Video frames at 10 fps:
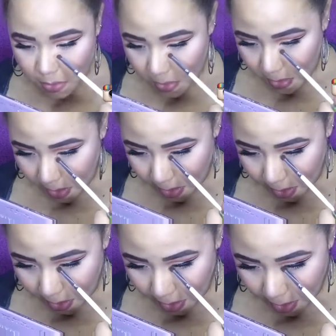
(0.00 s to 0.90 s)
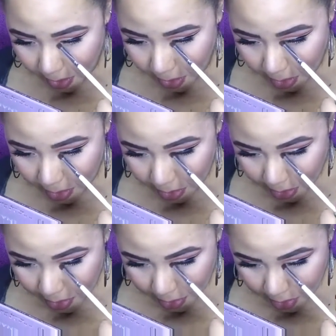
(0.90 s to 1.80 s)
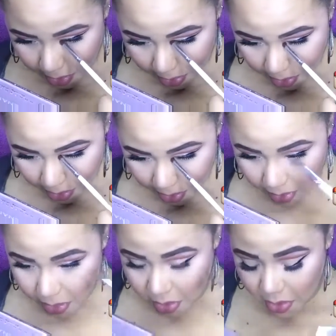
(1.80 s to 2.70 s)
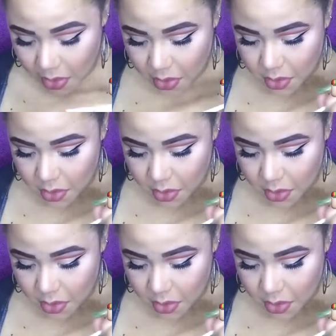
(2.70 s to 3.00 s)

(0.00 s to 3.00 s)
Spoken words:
it. I used an e.l.f.